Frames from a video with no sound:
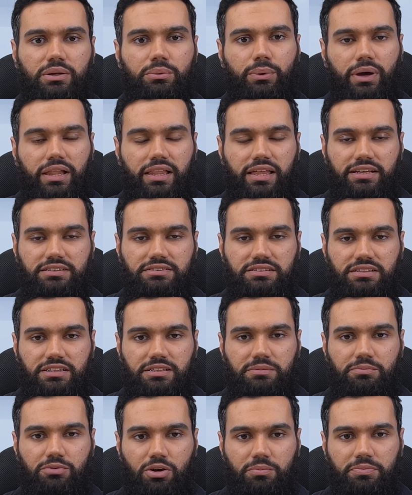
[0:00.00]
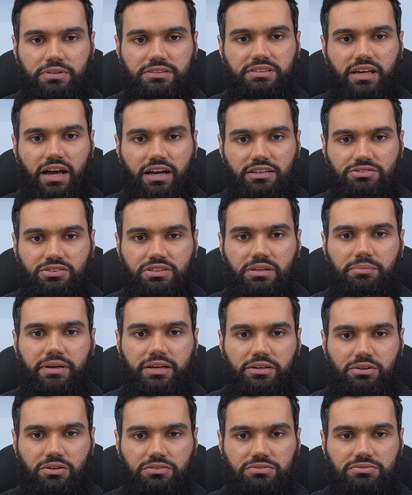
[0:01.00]
a well-engineered prompt is actually
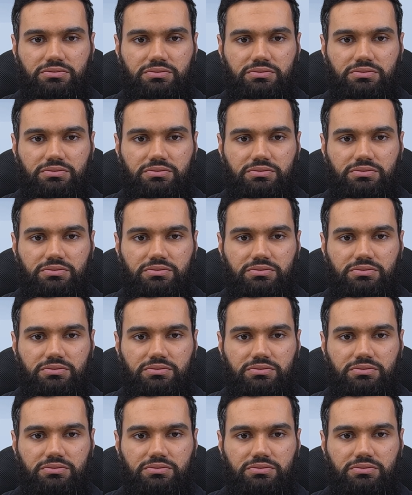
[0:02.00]
made of.